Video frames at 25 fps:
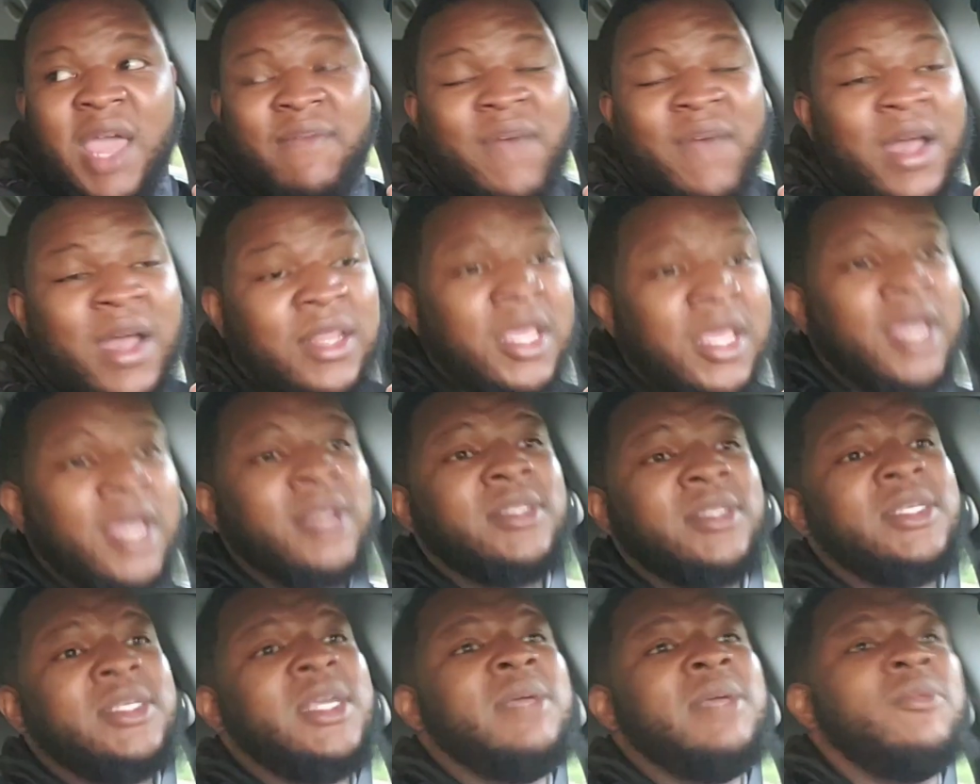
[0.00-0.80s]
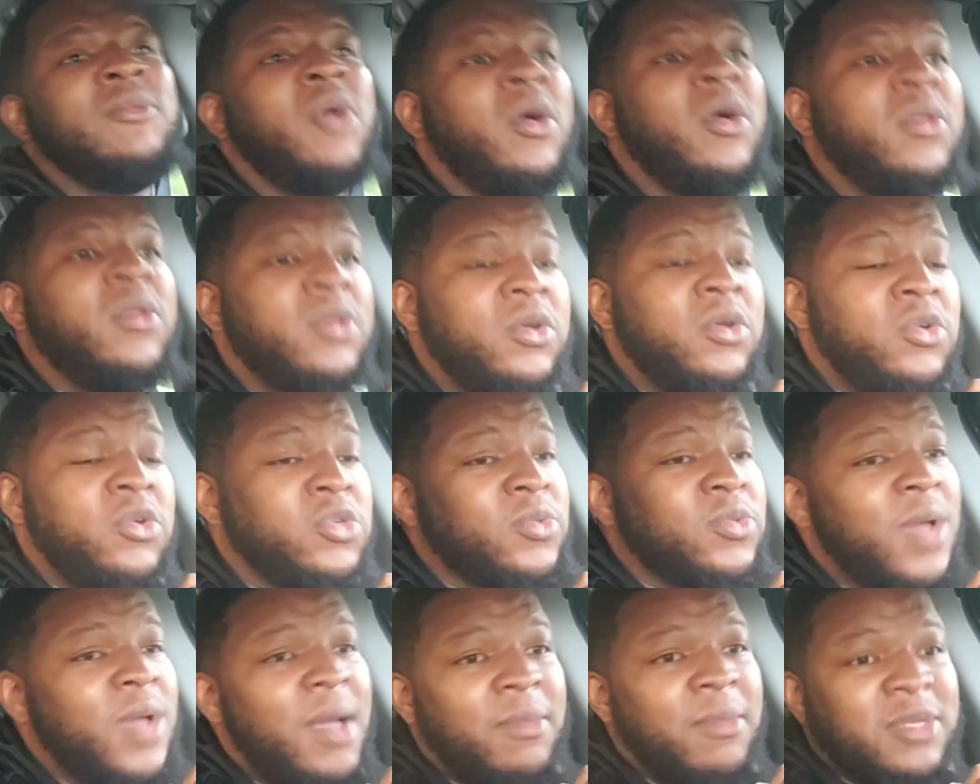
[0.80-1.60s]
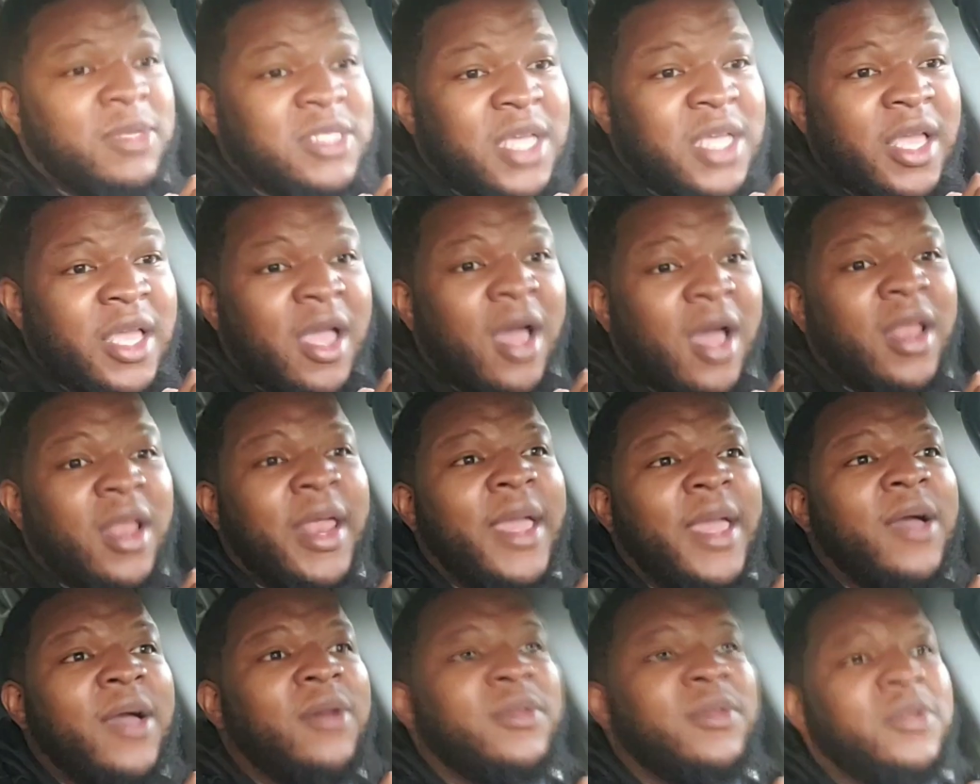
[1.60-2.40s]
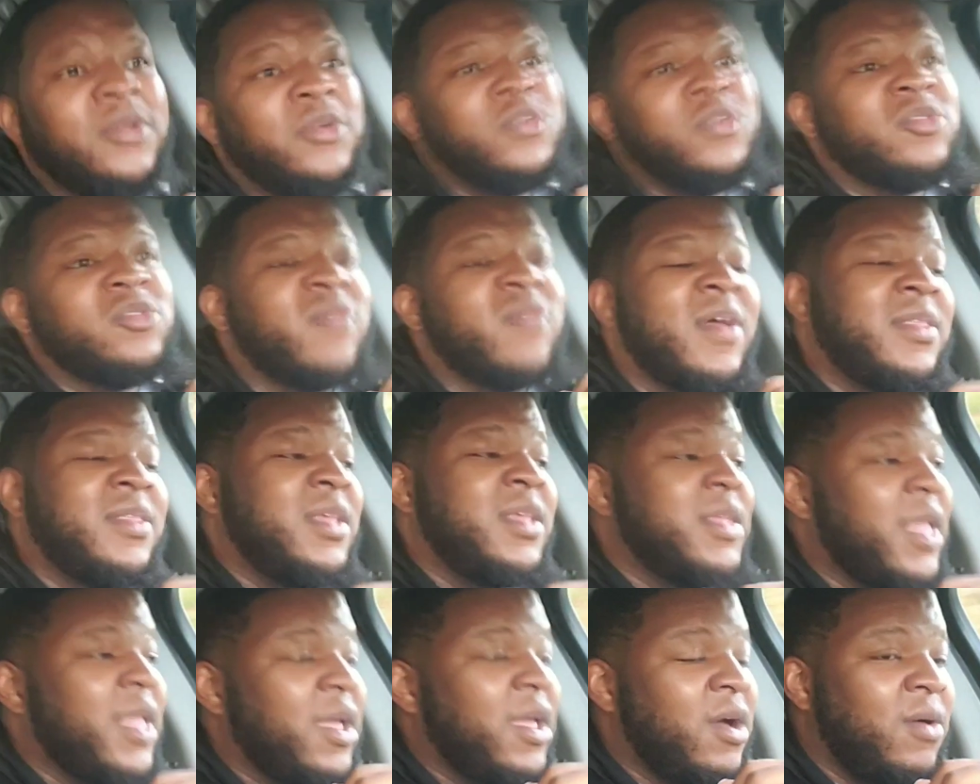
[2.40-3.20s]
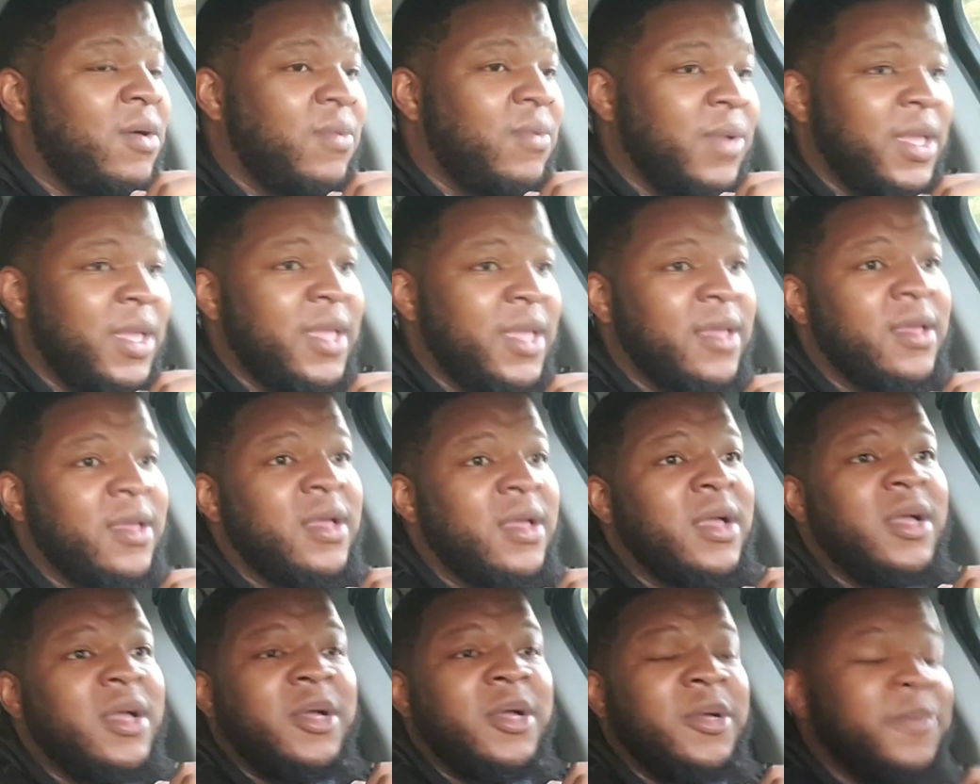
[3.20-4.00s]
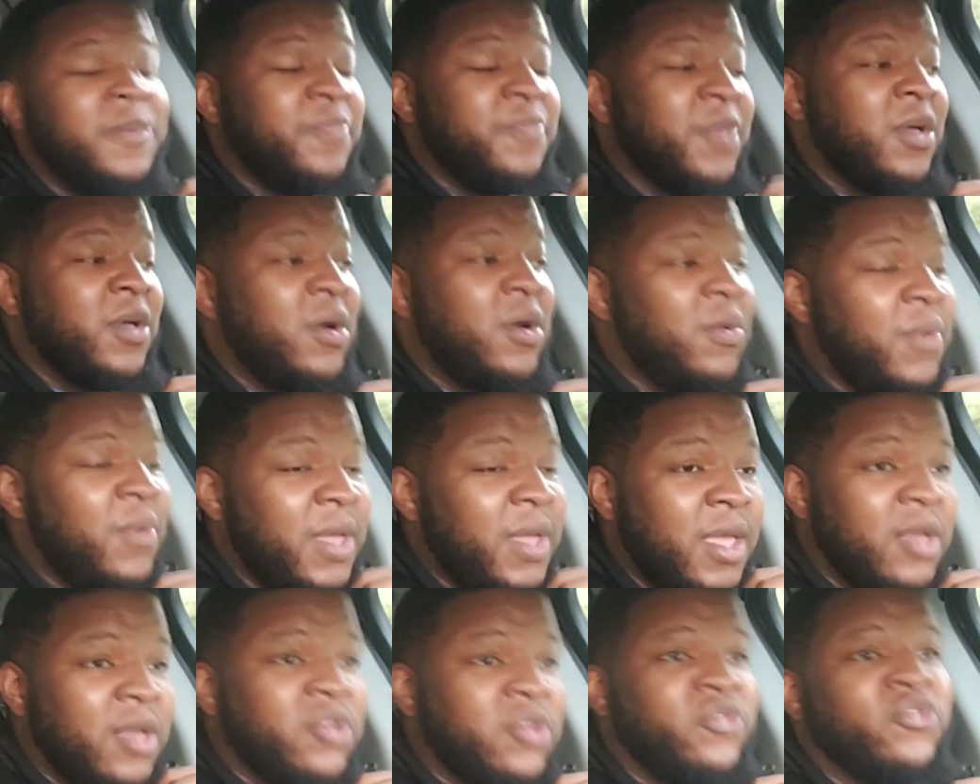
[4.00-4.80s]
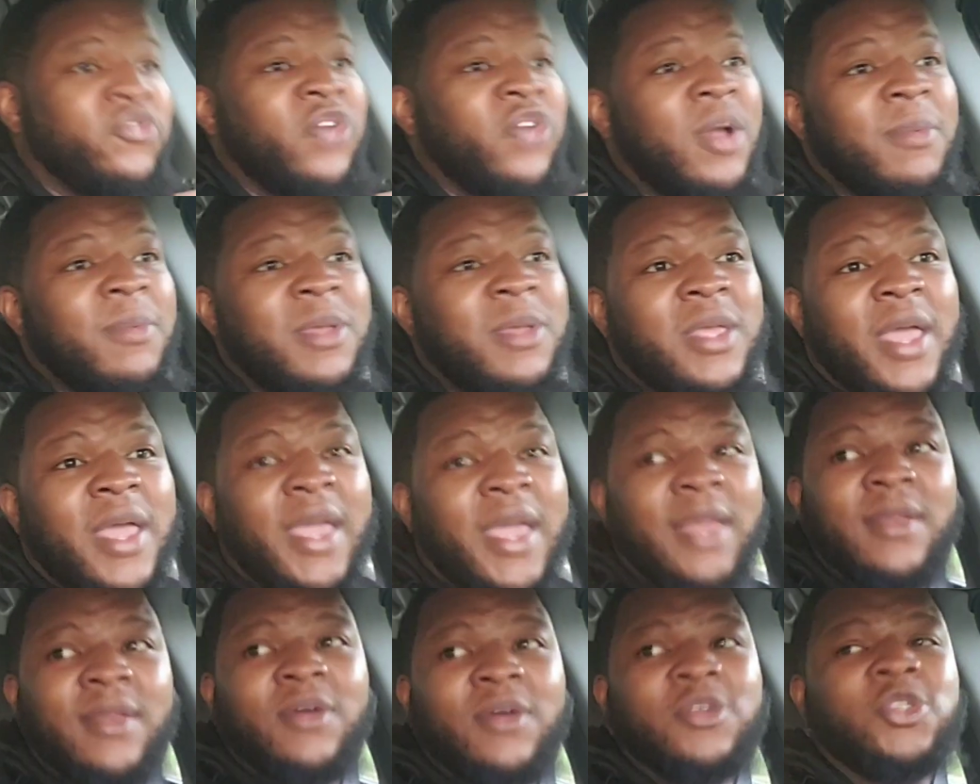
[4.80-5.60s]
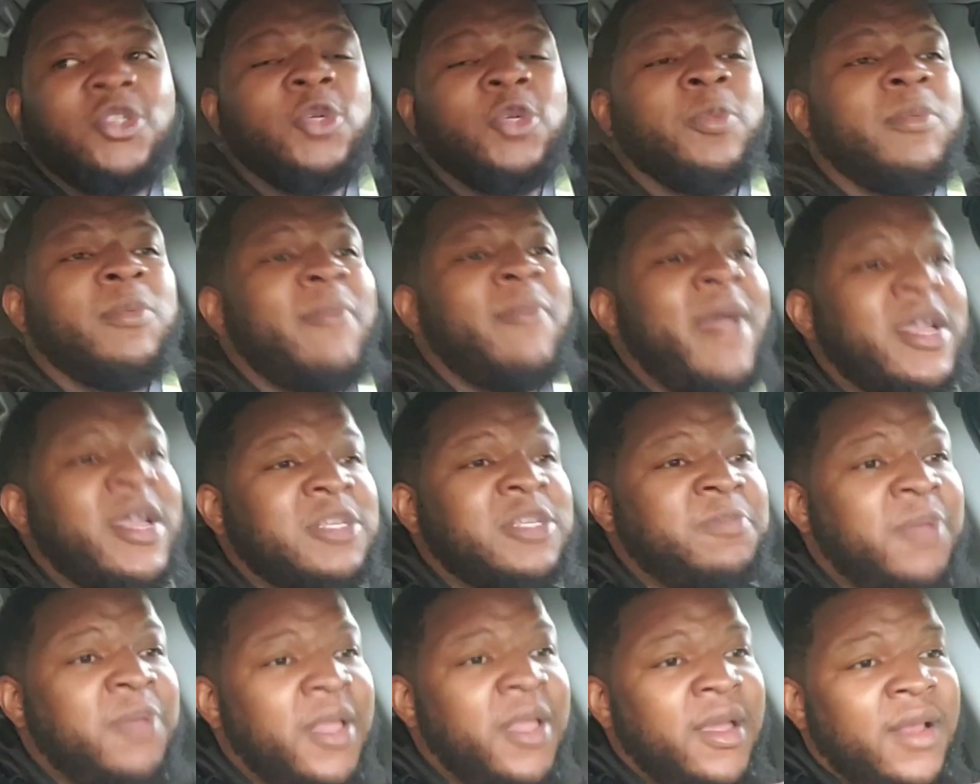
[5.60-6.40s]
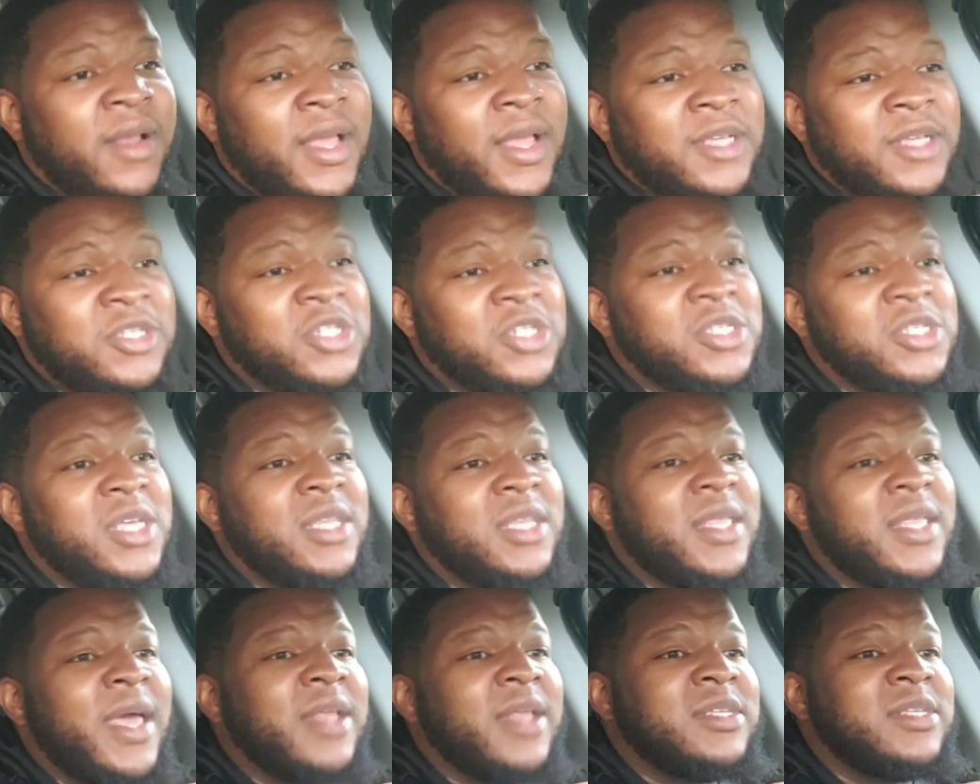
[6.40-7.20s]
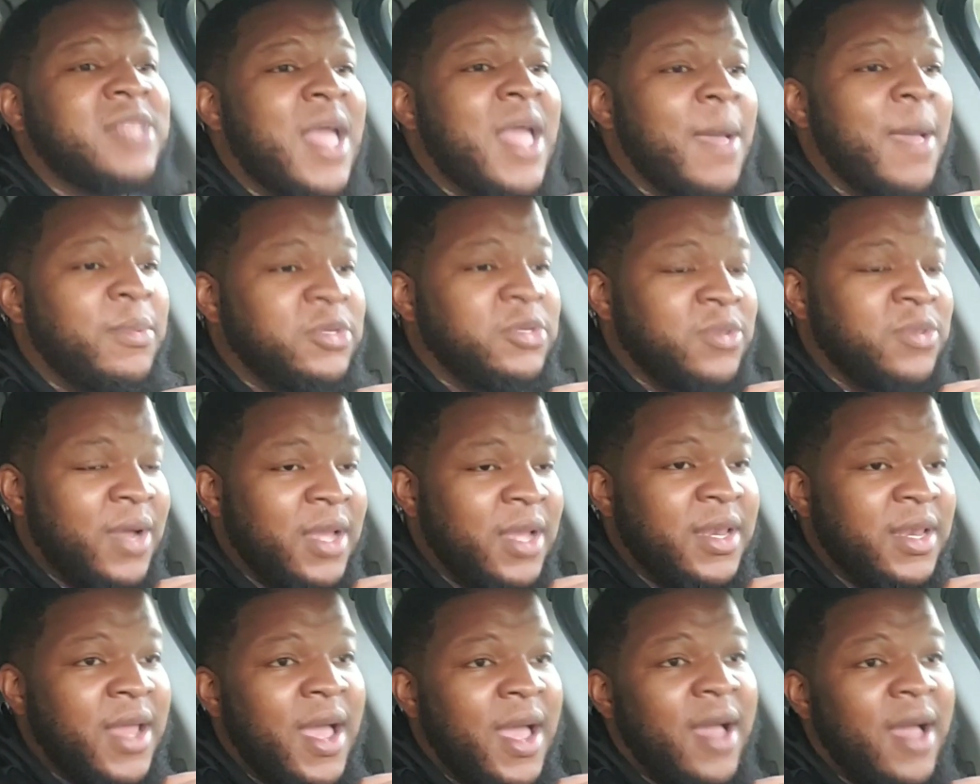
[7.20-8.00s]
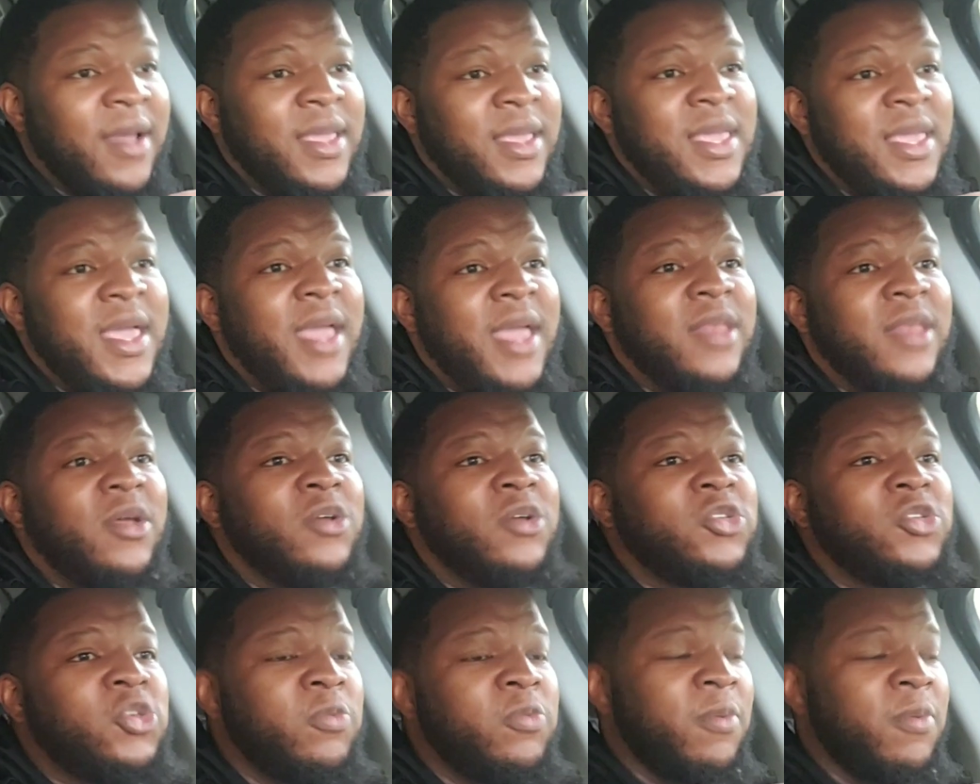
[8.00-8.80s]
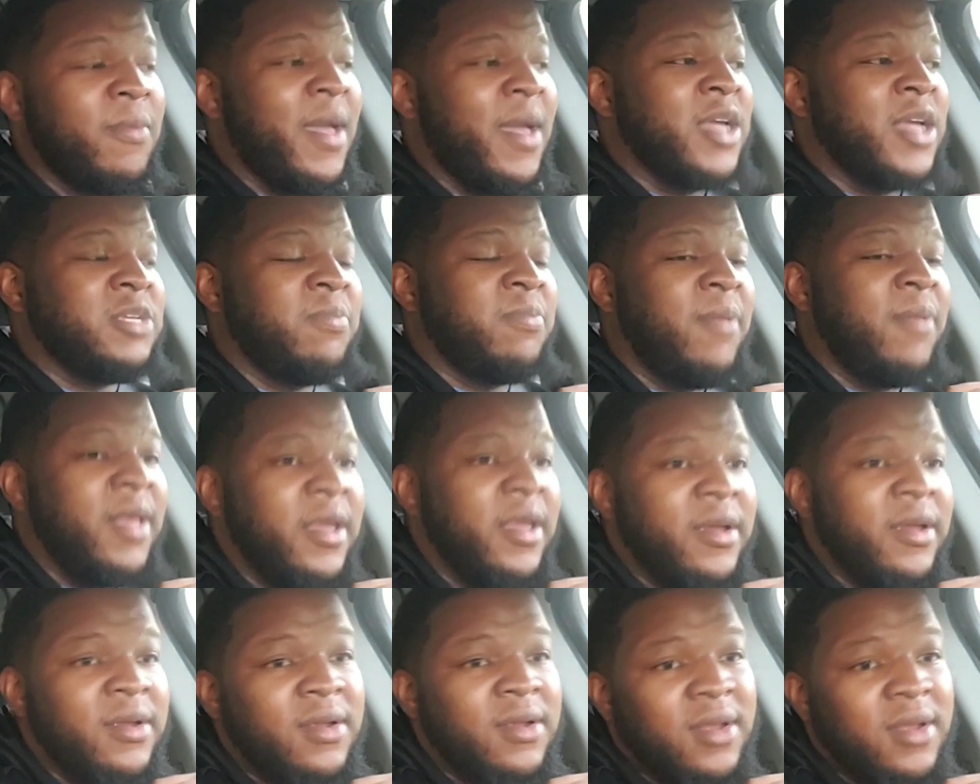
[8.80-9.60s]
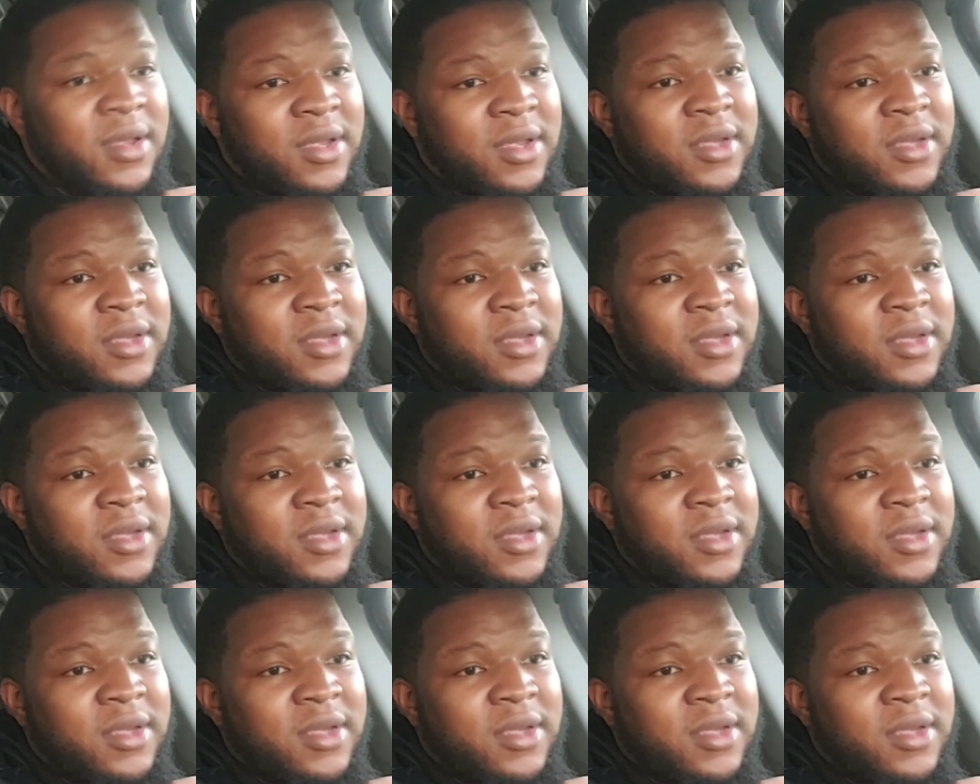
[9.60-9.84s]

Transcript: If I think a team going to lose, well, I'm going to tell y'all they going to lose. If I think they going to win, I'm going to win. Drummond ain't no Supermax player. Let's just get that established right now. He ain't no Supermax player.